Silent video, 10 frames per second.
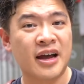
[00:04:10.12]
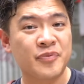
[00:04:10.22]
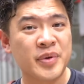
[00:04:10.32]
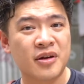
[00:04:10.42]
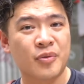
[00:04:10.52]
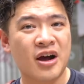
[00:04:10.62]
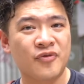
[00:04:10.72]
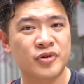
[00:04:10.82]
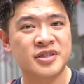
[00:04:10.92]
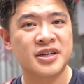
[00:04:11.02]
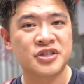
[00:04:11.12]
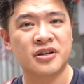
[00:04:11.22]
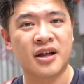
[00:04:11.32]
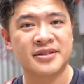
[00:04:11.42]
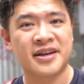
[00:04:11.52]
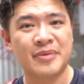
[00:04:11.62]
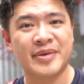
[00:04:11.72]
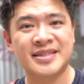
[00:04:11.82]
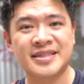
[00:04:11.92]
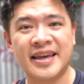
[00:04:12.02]
have been around for such a long time,
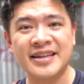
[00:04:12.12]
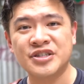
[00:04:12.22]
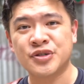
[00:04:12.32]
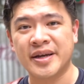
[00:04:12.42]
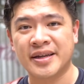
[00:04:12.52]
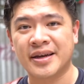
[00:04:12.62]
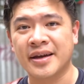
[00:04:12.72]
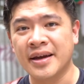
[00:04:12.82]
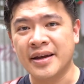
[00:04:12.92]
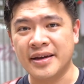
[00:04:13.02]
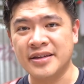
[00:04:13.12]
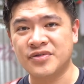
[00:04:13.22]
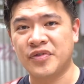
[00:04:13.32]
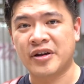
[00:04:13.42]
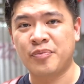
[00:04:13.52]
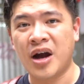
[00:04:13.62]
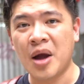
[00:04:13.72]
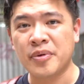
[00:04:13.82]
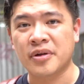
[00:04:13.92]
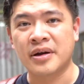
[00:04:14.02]
and skin trading is very
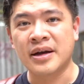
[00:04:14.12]
popular.